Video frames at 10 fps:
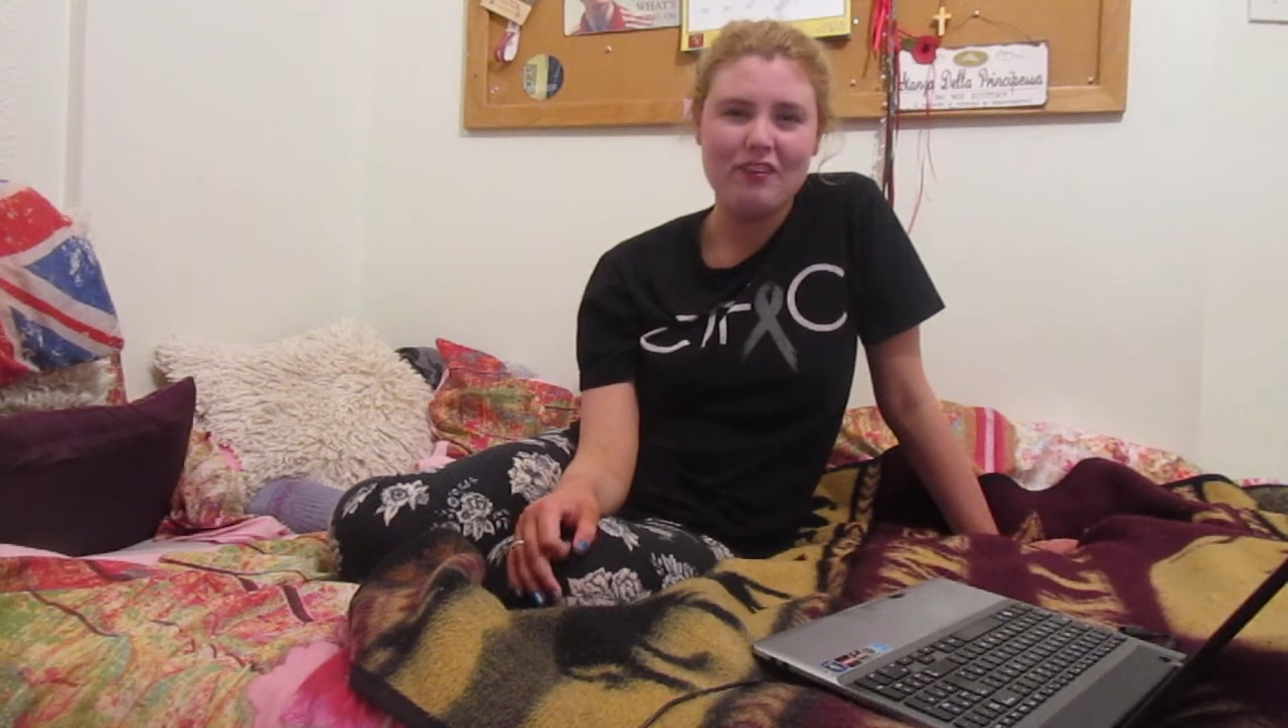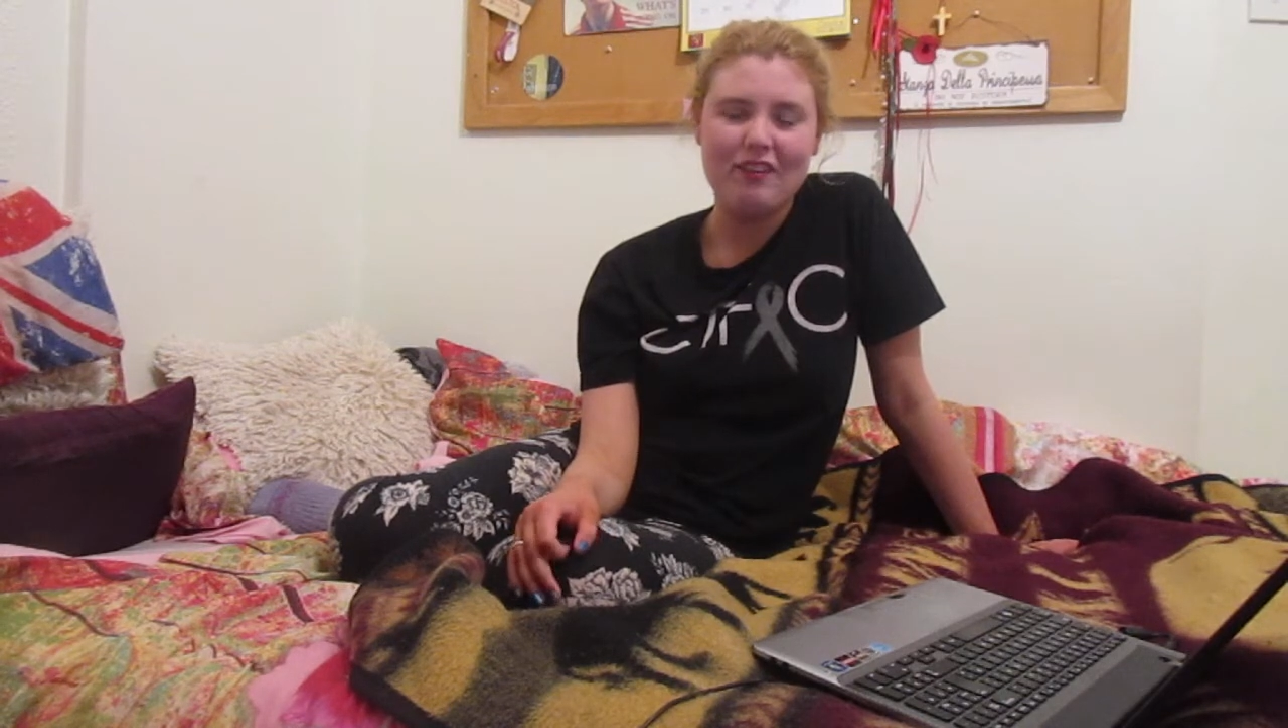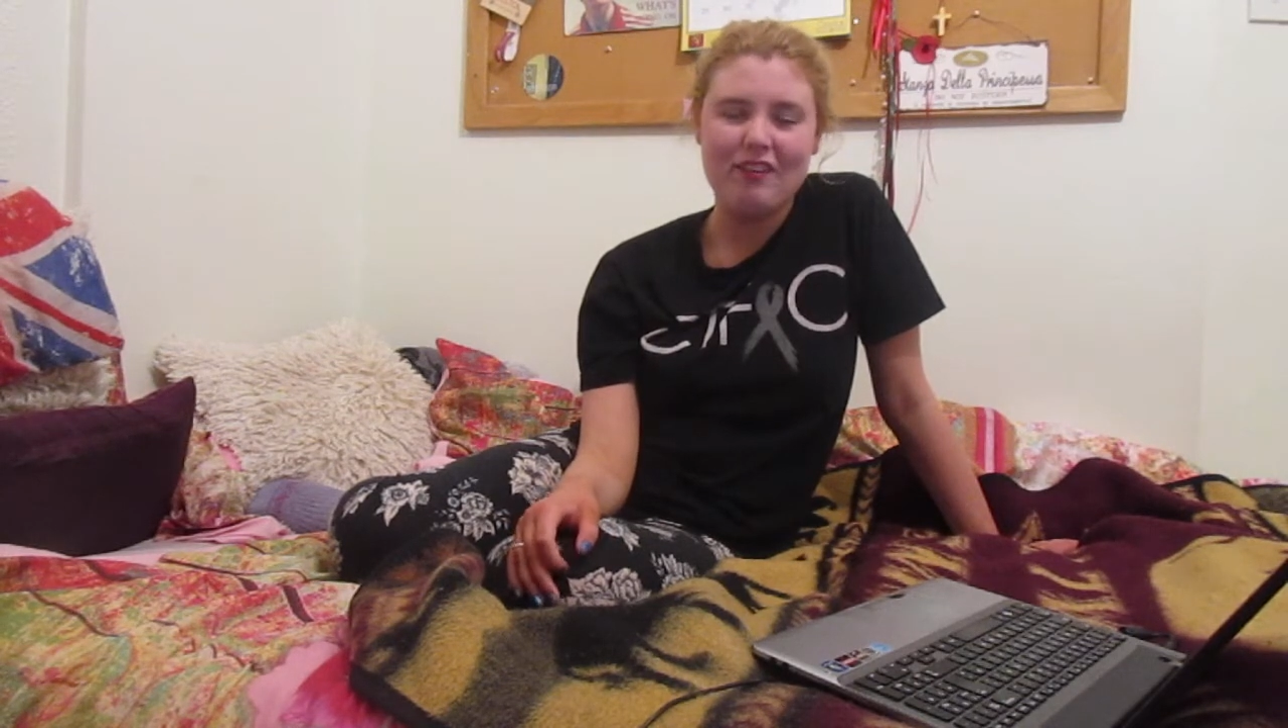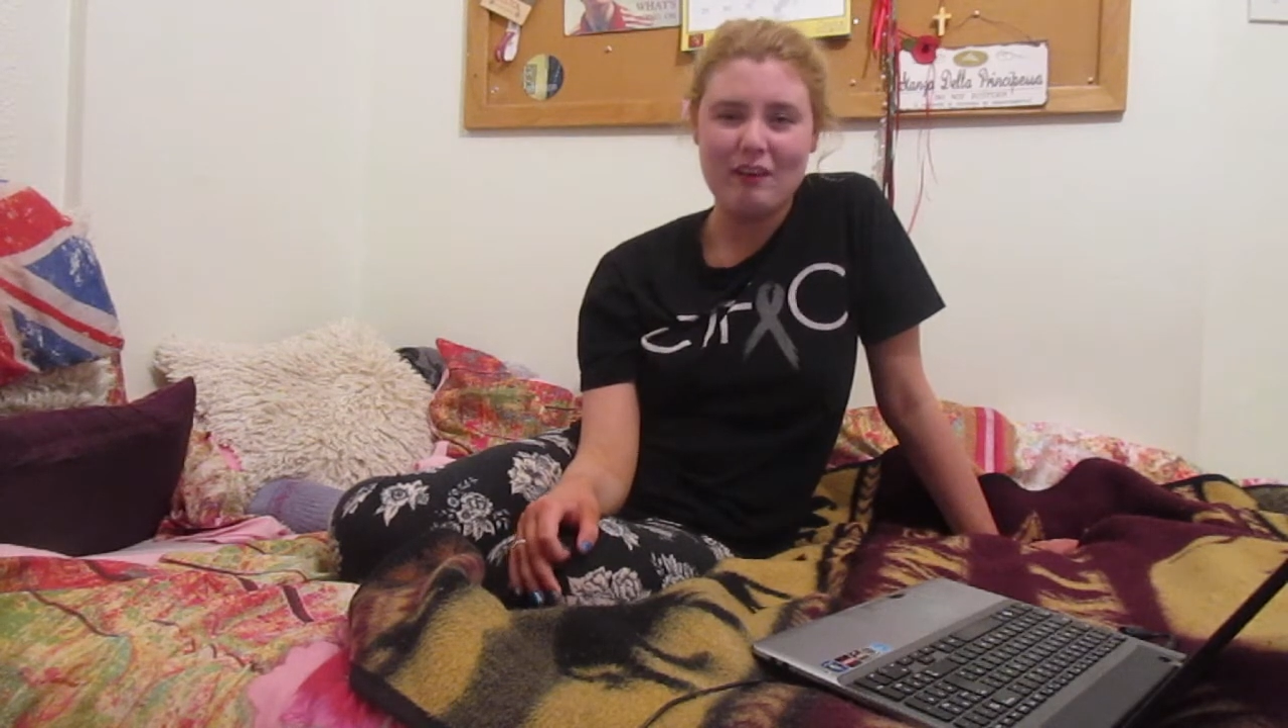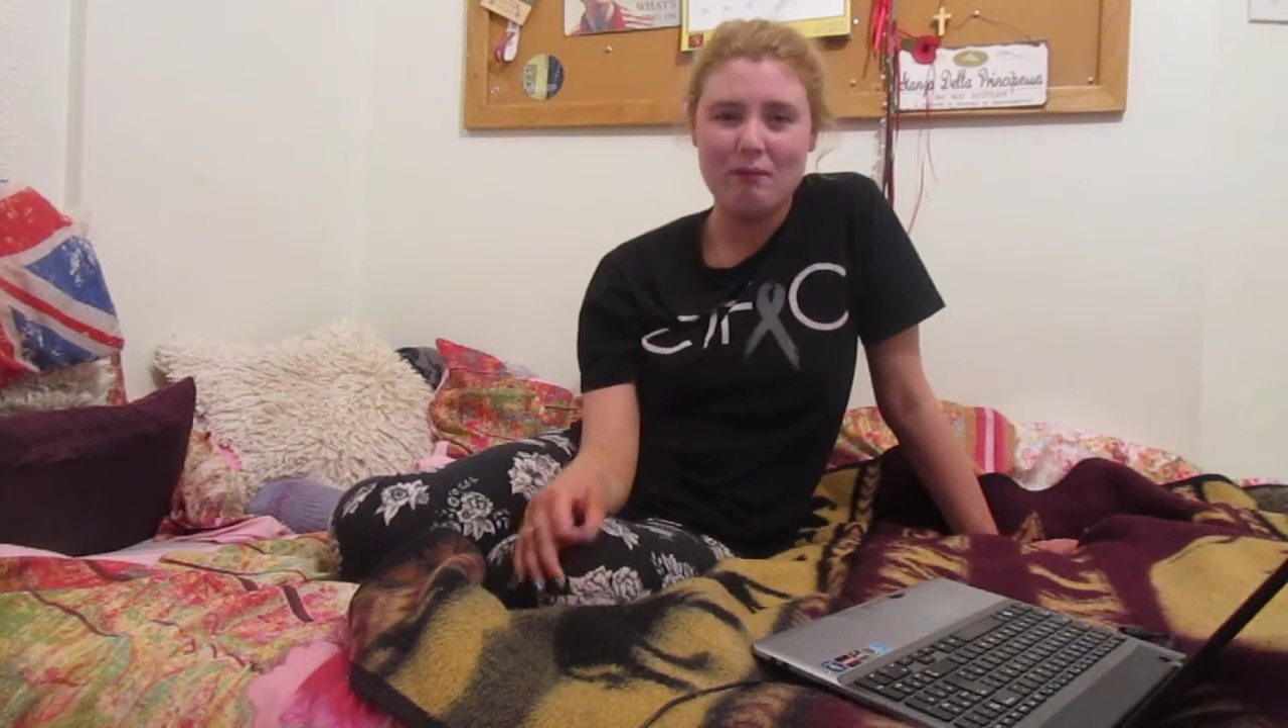
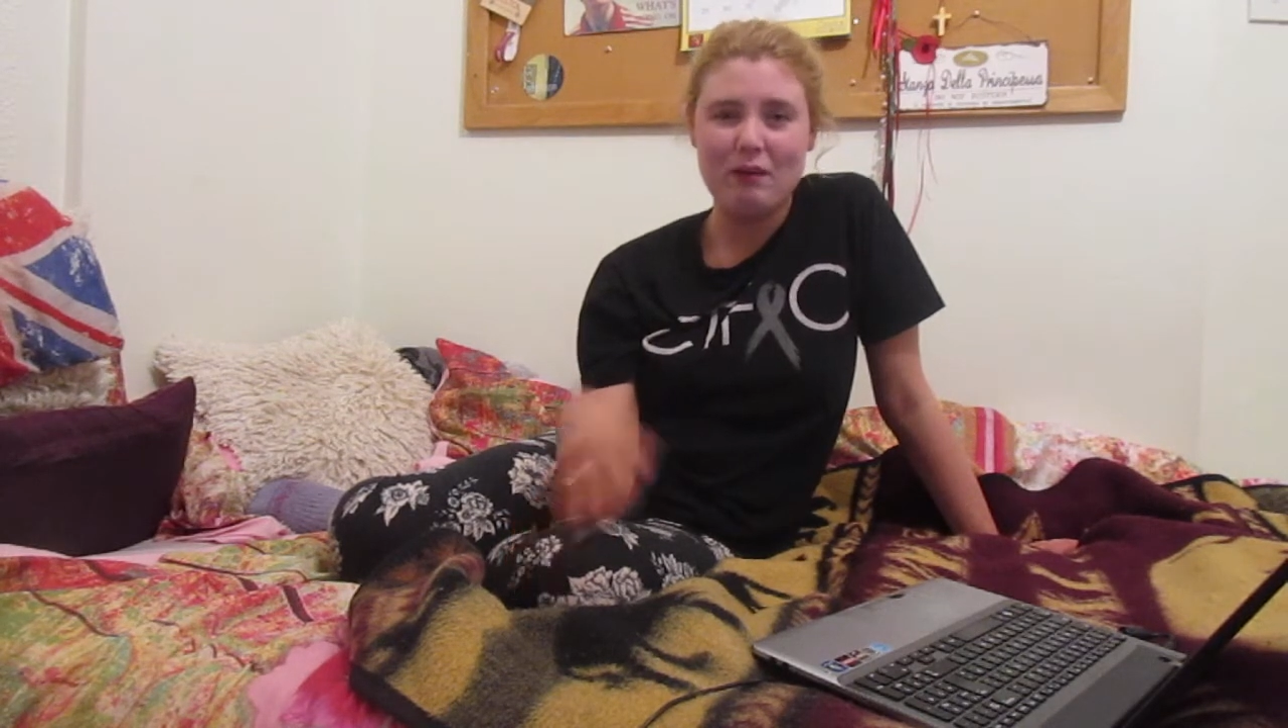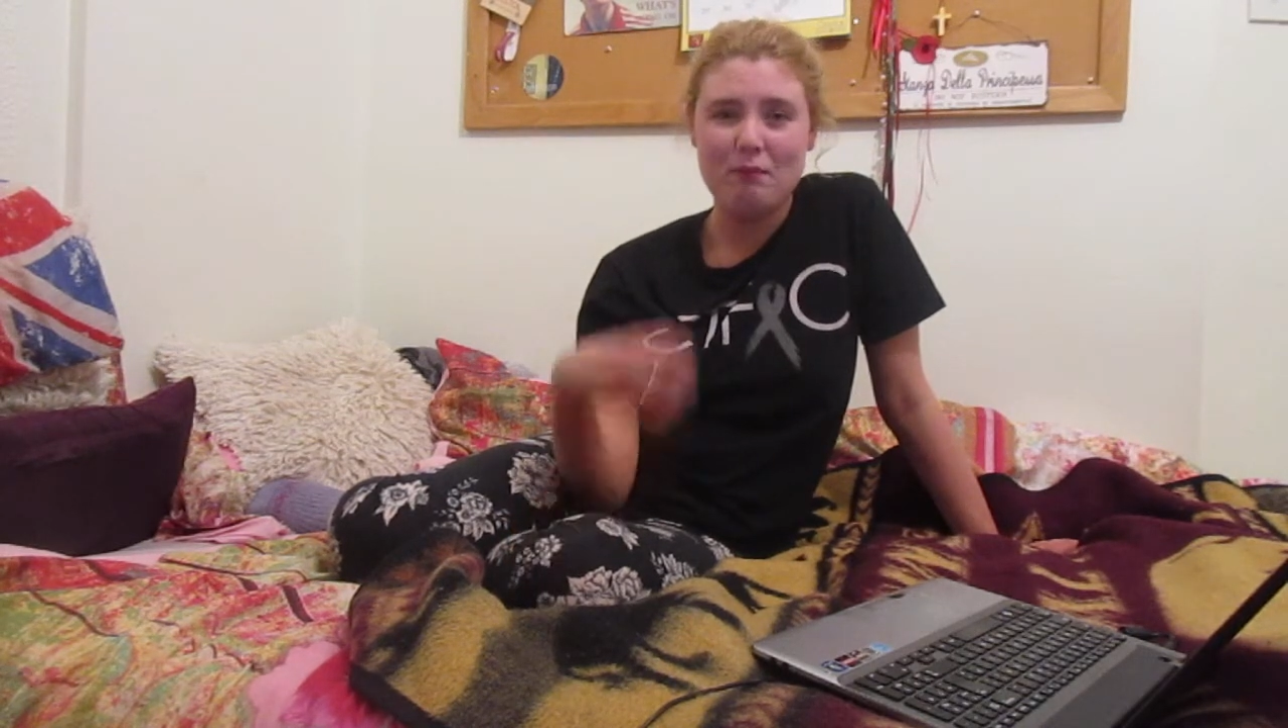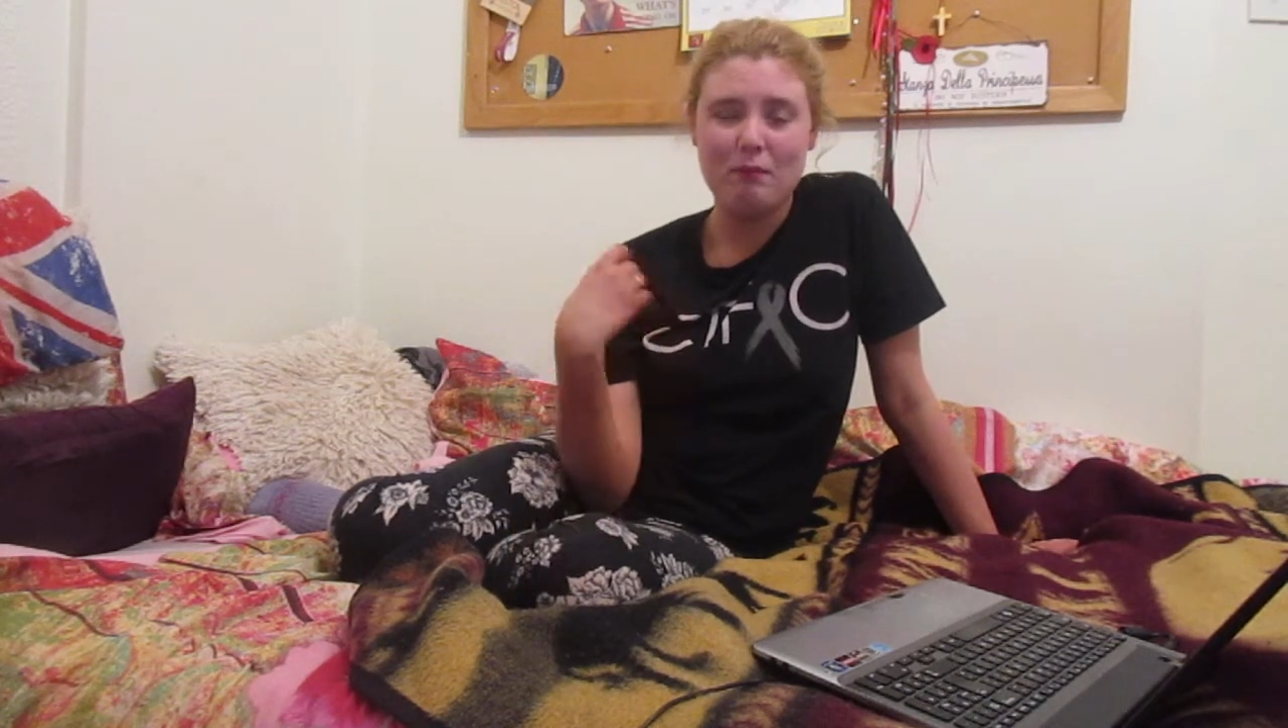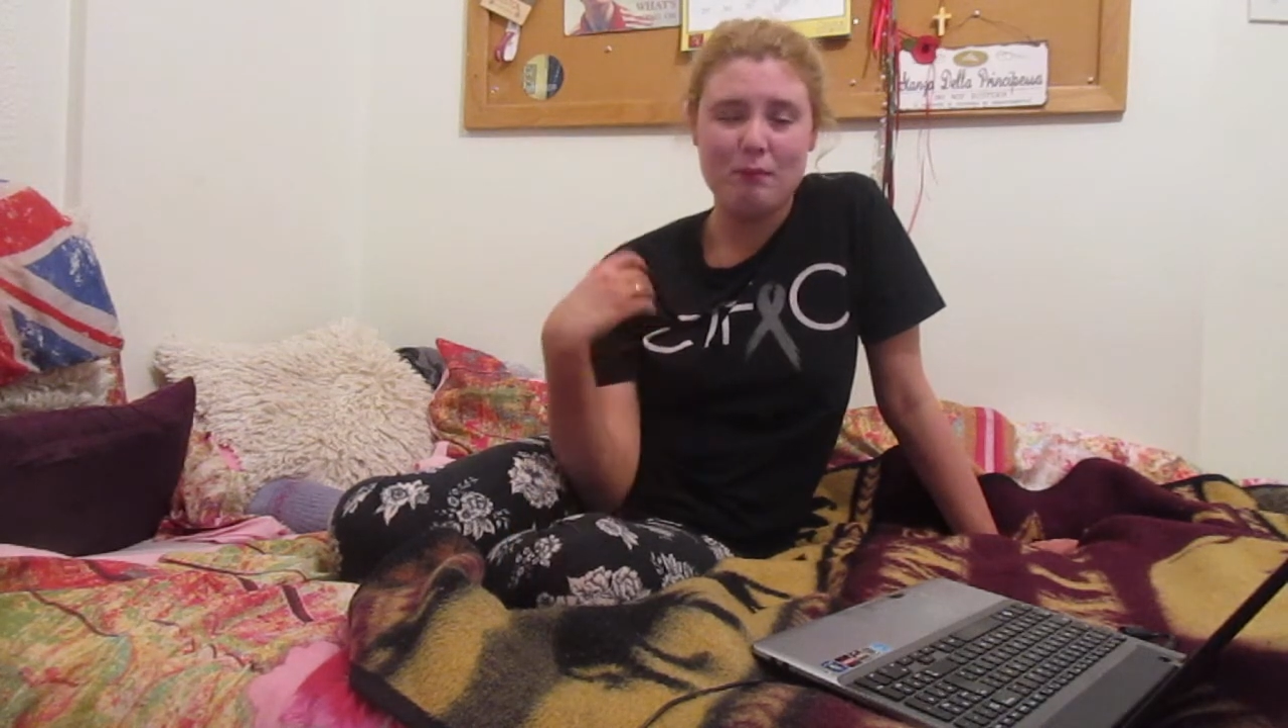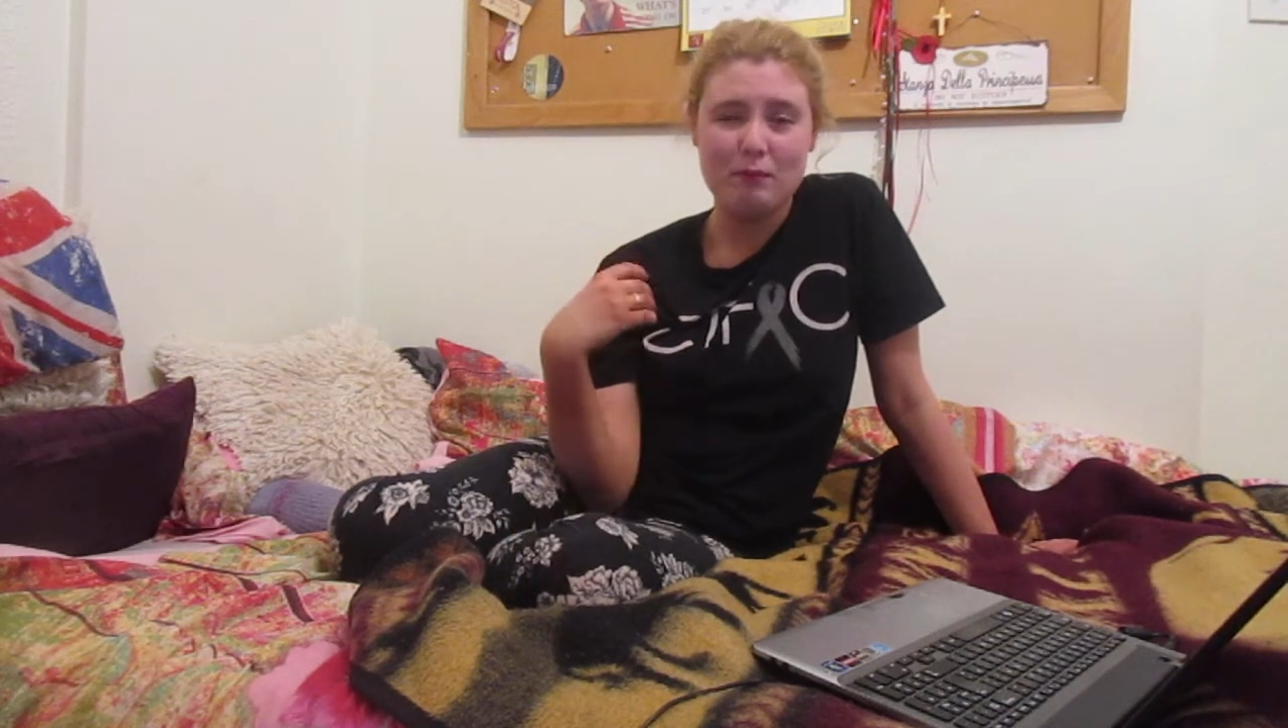and so mine